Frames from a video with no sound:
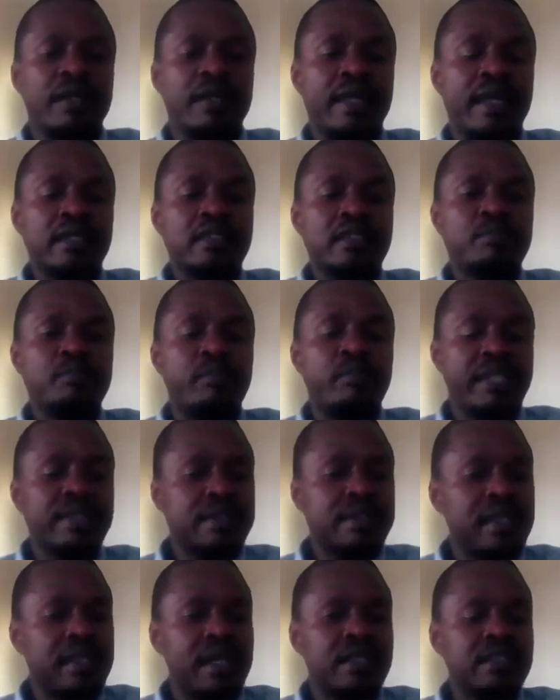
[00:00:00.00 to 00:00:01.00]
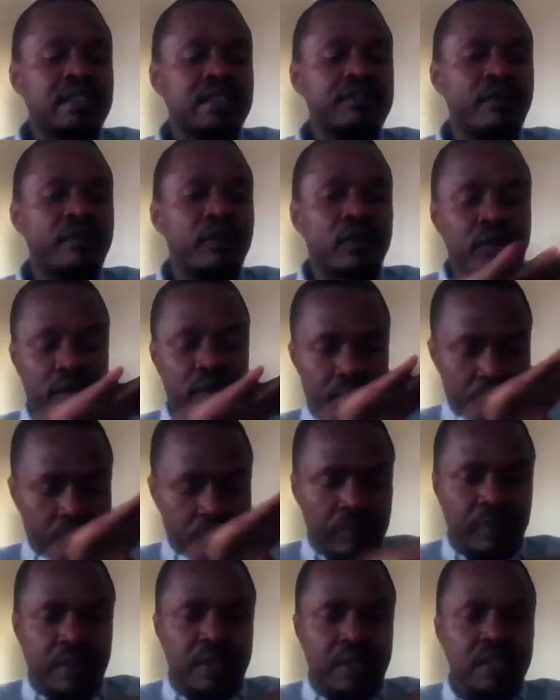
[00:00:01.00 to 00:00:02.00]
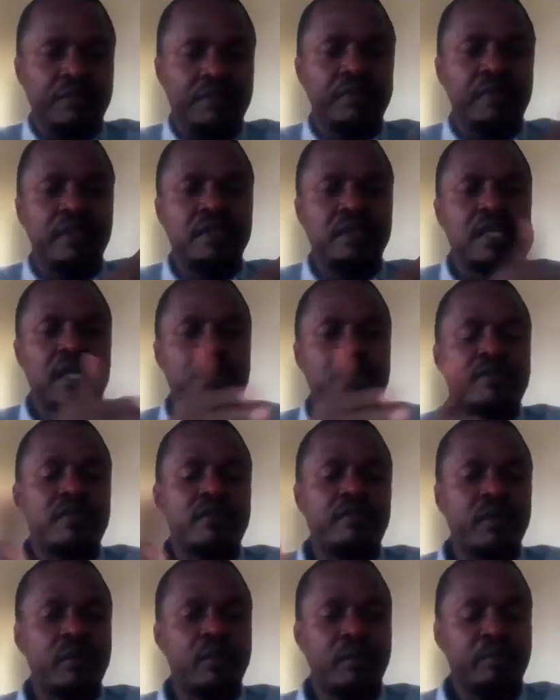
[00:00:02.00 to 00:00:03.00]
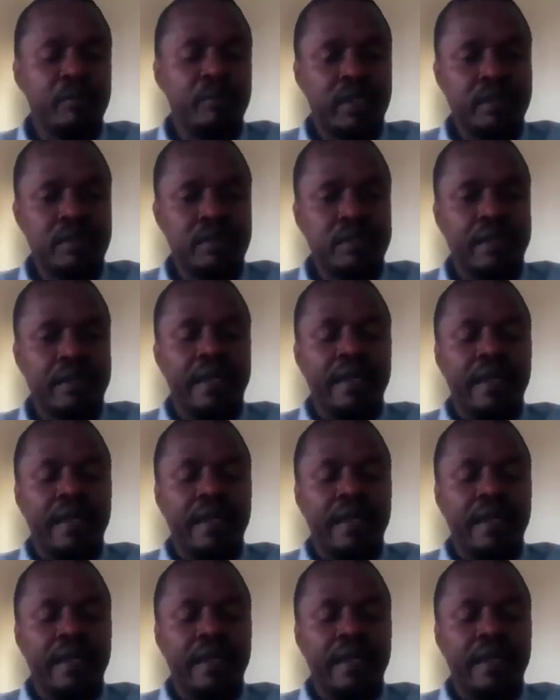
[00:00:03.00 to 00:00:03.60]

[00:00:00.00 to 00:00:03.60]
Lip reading: get baselines for different types of equipment.